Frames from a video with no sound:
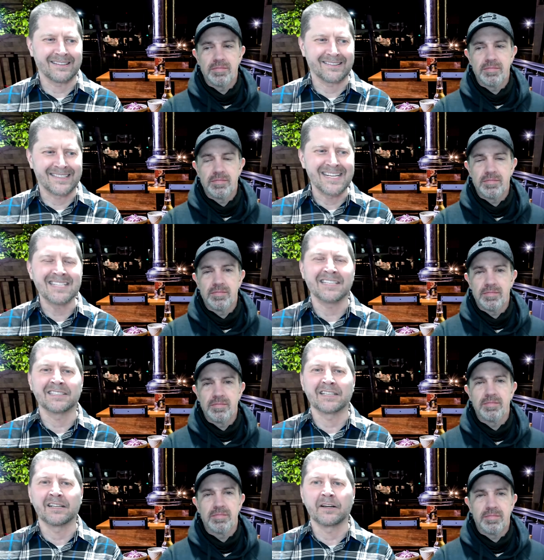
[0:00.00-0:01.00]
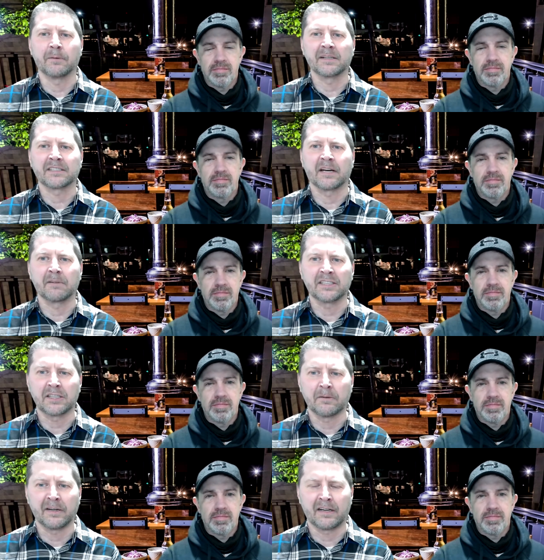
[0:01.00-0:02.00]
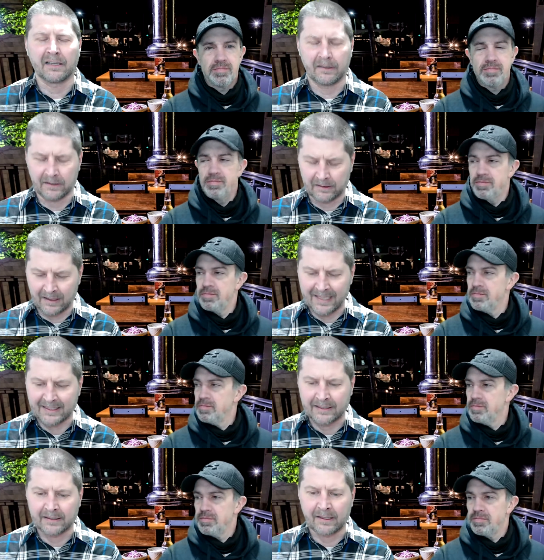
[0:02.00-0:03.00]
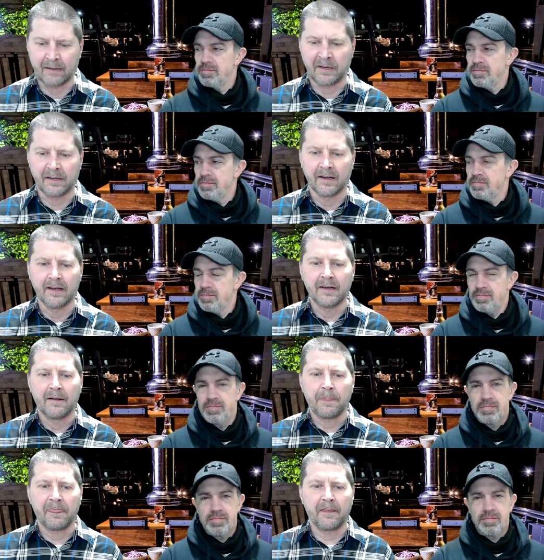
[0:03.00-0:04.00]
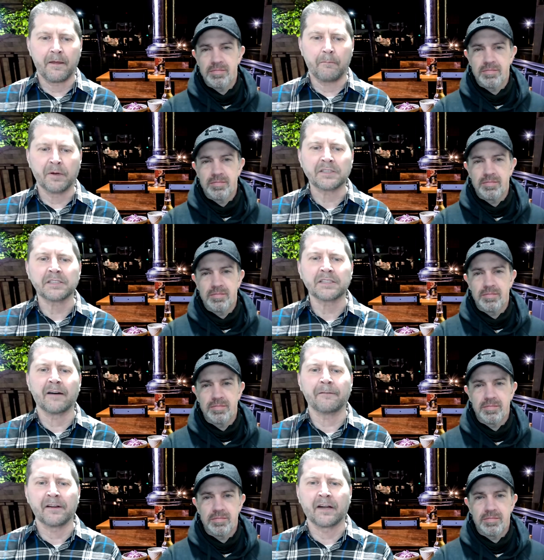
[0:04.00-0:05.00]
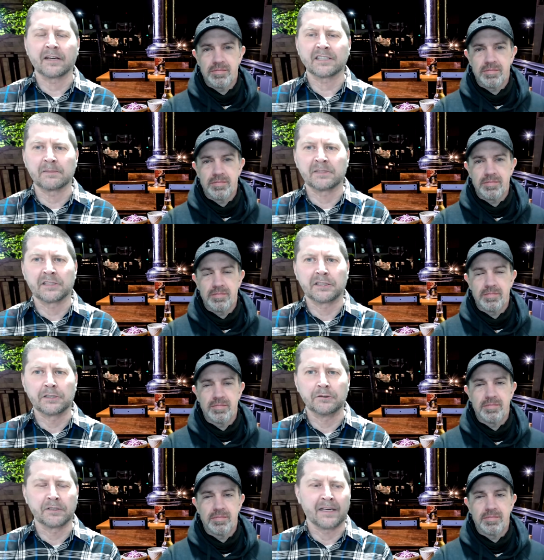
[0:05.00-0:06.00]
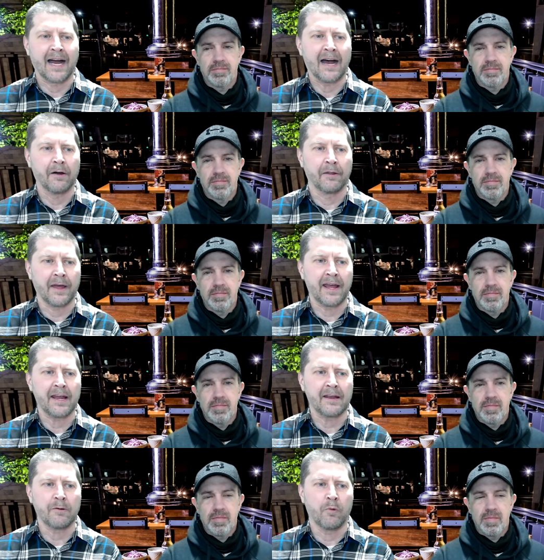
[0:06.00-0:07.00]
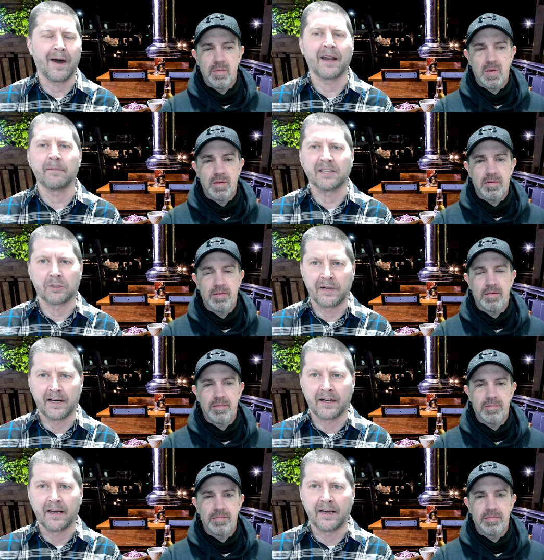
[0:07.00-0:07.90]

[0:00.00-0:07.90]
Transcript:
Speaker 1: teaches you a little bit something, gives you a little bit of lesson. I mean, put yourself in the customer's shoes and how they want to be treated.